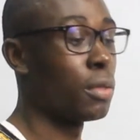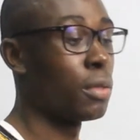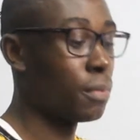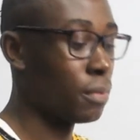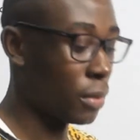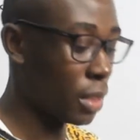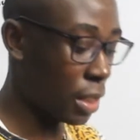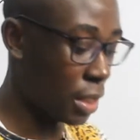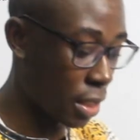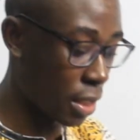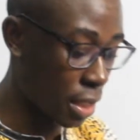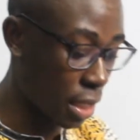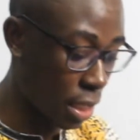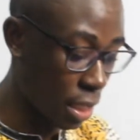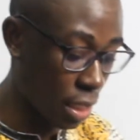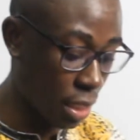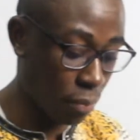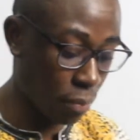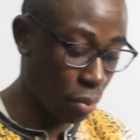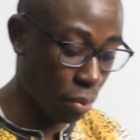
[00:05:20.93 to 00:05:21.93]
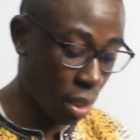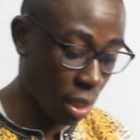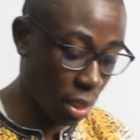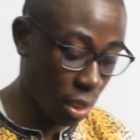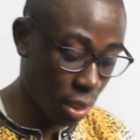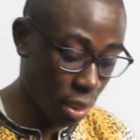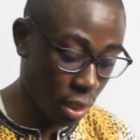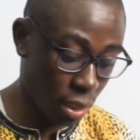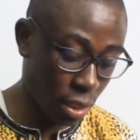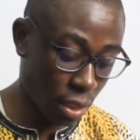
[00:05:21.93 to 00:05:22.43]
It is an independent
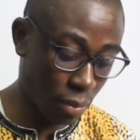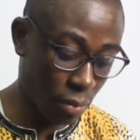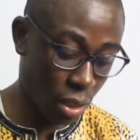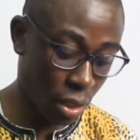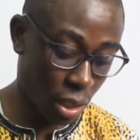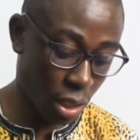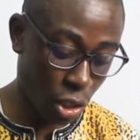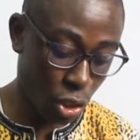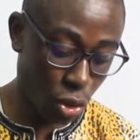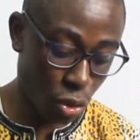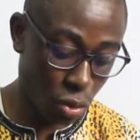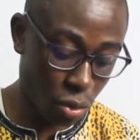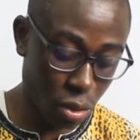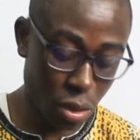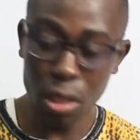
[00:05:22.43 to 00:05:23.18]
examination.